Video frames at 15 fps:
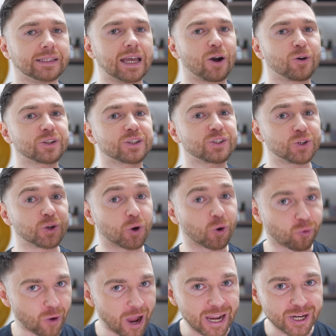Now, to
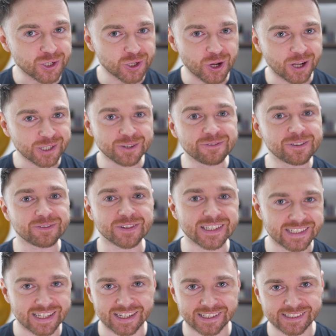crack
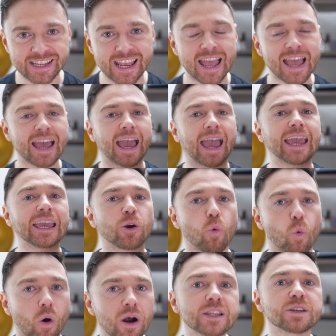SHA-256, a
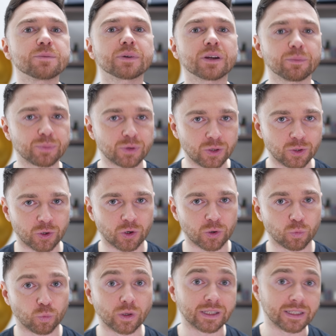quantum
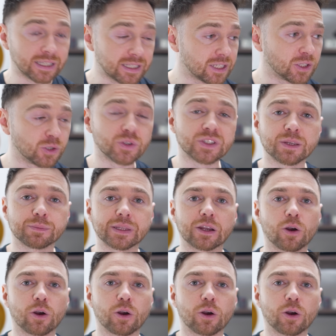computer would need to use something